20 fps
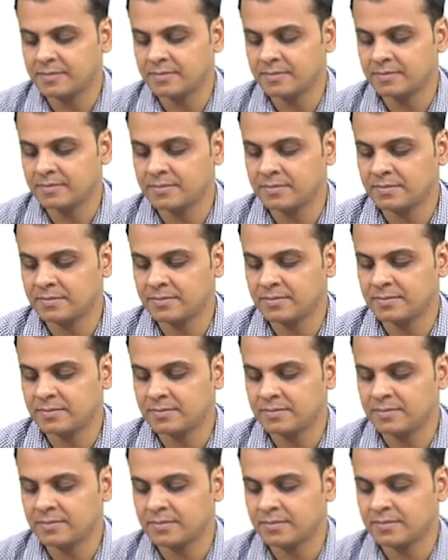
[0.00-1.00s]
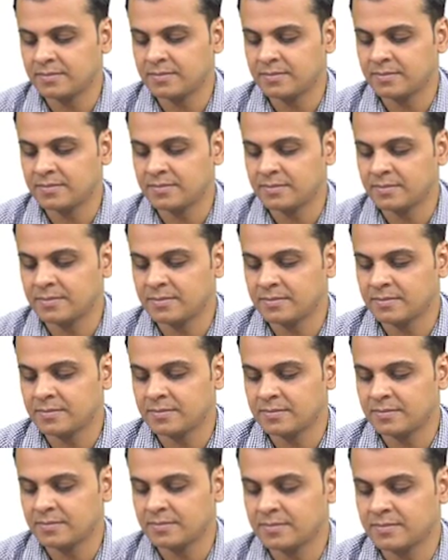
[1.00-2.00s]

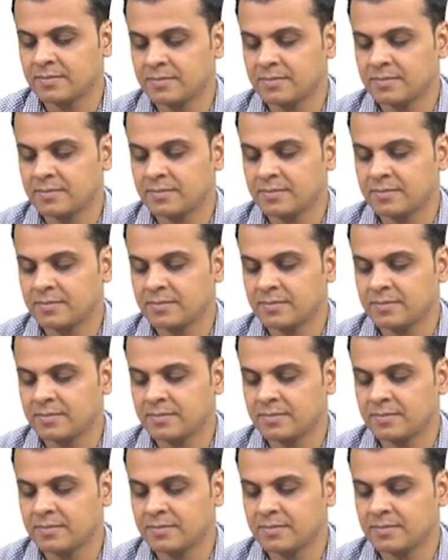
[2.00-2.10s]
No one is speaking in this clip.